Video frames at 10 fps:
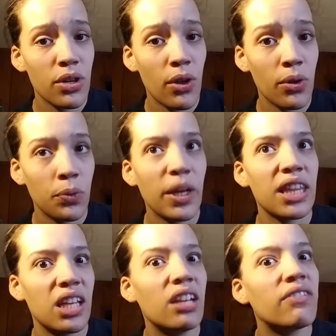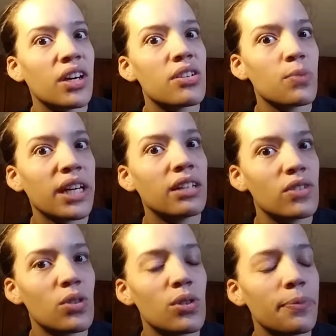cold within the first week of
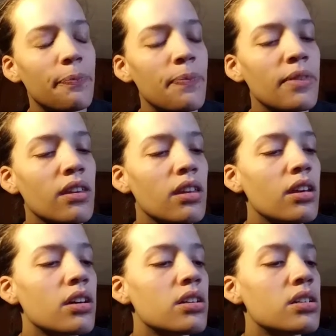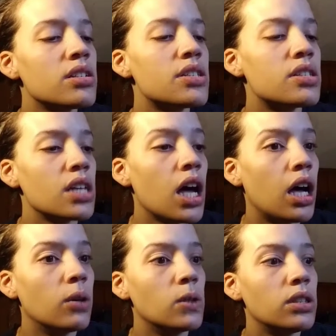school.
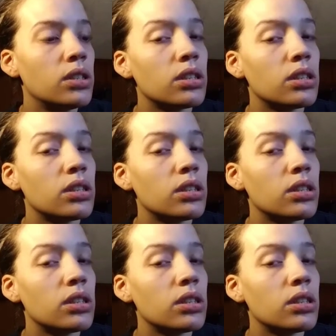So